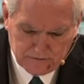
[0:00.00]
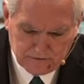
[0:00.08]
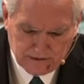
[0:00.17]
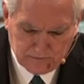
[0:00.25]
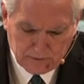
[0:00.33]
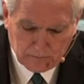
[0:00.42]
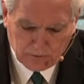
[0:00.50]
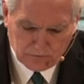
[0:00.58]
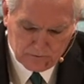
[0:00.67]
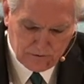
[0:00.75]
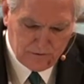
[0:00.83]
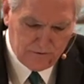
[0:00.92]
I remember
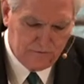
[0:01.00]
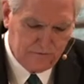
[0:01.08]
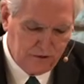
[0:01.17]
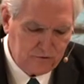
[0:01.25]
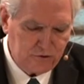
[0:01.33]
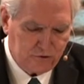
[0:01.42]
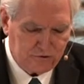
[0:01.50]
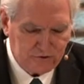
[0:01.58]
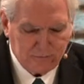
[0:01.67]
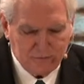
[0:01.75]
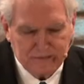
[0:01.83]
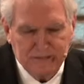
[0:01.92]
years ago
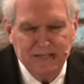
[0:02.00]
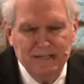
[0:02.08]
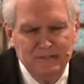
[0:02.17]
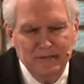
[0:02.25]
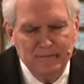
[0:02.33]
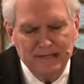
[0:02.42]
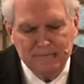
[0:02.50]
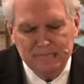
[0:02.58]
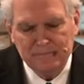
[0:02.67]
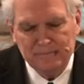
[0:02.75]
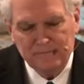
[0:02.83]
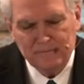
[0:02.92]
someone saying to me,
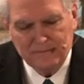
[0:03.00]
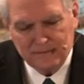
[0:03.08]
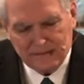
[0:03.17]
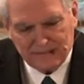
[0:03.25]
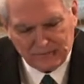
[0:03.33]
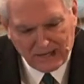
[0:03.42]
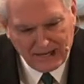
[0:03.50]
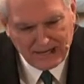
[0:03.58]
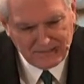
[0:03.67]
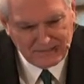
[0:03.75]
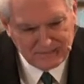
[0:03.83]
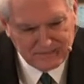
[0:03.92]
if God